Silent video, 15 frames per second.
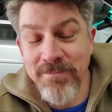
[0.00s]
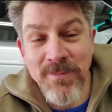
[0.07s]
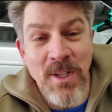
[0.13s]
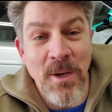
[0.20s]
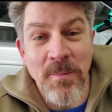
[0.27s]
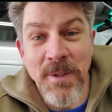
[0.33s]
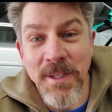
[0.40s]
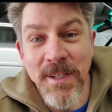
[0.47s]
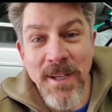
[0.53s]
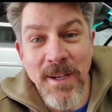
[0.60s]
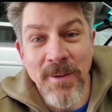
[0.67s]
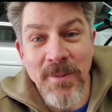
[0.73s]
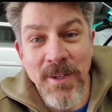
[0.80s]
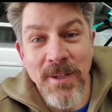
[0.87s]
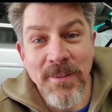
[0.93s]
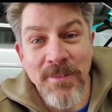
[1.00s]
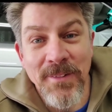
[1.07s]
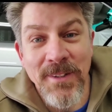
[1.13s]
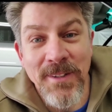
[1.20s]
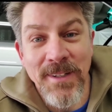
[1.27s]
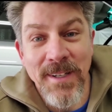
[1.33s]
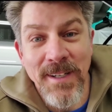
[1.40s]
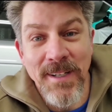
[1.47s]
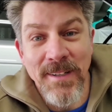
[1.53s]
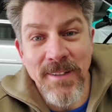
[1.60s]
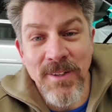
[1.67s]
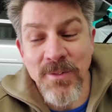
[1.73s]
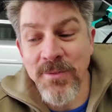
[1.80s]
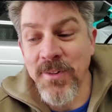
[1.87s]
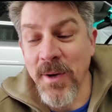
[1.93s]
tell me whatever
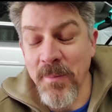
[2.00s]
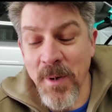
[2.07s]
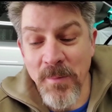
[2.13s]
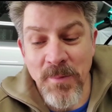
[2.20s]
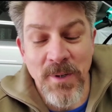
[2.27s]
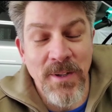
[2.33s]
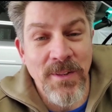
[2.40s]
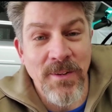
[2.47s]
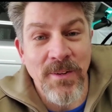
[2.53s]
you've come up with,